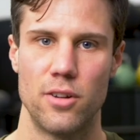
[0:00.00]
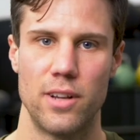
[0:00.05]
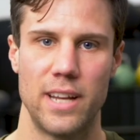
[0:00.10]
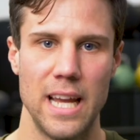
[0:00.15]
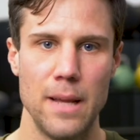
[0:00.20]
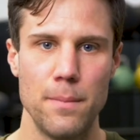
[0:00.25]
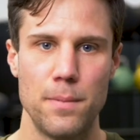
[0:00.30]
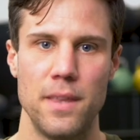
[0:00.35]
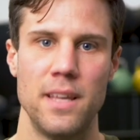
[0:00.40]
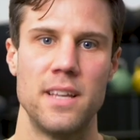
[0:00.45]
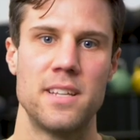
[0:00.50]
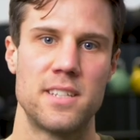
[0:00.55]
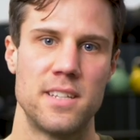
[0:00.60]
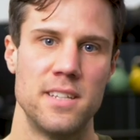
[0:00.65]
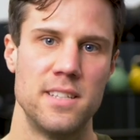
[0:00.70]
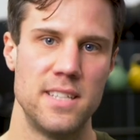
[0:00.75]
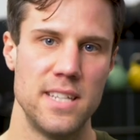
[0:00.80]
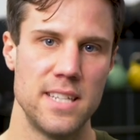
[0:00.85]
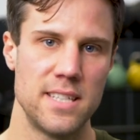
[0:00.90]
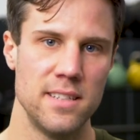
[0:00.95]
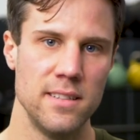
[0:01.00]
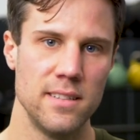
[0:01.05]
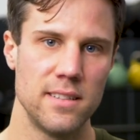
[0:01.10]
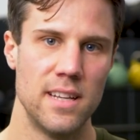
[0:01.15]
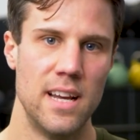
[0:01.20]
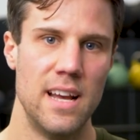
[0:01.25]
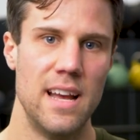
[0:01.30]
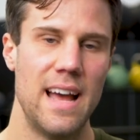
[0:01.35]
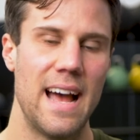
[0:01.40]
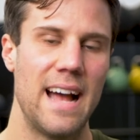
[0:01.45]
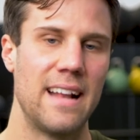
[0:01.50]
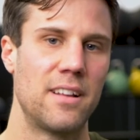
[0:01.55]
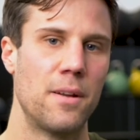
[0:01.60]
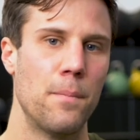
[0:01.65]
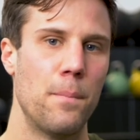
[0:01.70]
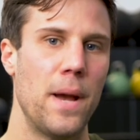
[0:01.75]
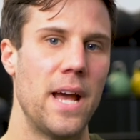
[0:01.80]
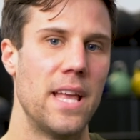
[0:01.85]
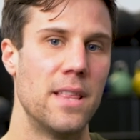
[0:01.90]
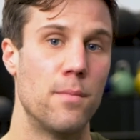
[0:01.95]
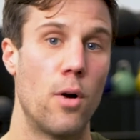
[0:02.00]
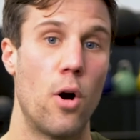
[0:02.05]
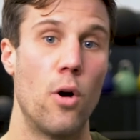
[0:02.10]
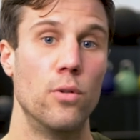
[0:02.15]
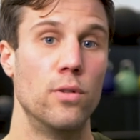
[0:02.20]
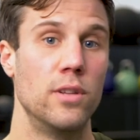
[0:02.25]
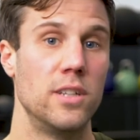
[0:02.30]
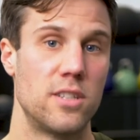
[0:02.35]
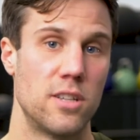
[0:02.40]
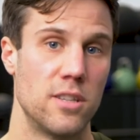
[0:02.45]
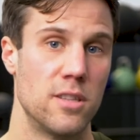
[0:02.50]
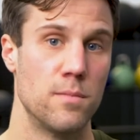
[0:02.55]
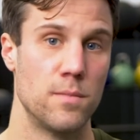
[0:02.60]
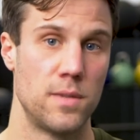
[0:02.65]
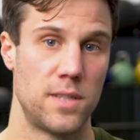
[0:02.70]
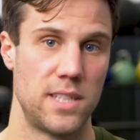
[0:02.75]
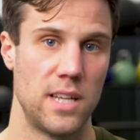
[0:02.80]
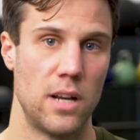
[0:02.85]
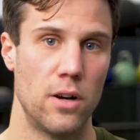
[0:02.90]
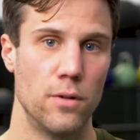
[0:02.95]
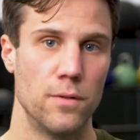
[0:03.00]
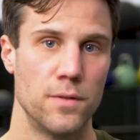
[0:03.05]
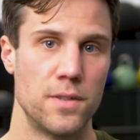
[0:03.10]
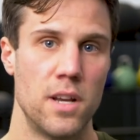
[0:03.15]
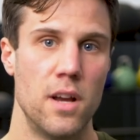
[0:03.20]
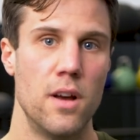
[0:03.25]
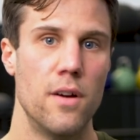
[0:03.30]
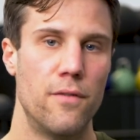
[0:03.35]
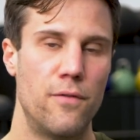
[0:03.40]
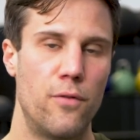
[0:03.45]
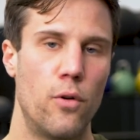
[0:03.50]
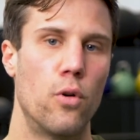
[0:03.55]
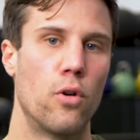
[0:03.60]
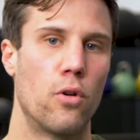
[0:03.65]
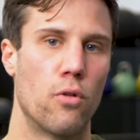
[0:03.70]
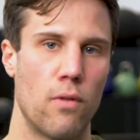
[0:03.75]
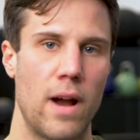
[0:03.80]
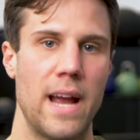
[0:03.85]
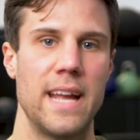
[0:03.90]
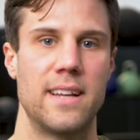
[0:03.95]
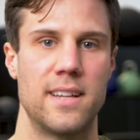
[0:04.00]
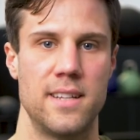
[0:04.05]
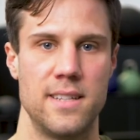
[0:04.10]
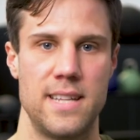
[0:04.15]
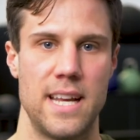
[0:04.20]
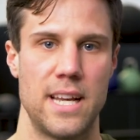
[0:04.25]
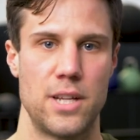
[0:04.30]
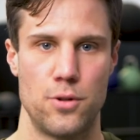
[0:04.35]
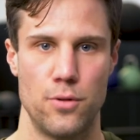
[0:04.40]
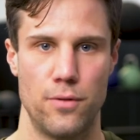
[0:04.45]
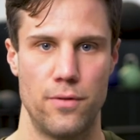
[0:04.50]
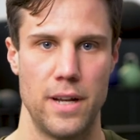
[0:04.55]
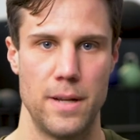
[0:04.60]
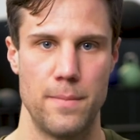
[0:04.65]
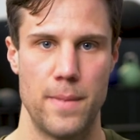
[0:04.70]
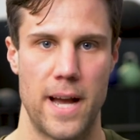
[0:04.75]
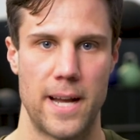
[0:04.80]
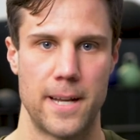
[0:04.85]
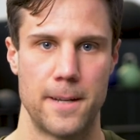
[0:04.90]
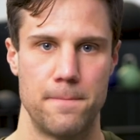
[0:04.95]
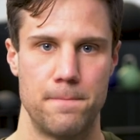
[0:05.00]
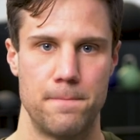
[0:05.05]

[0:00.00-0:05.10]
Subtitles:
keep things consistent and compare them only to themselves for great contextual feedback.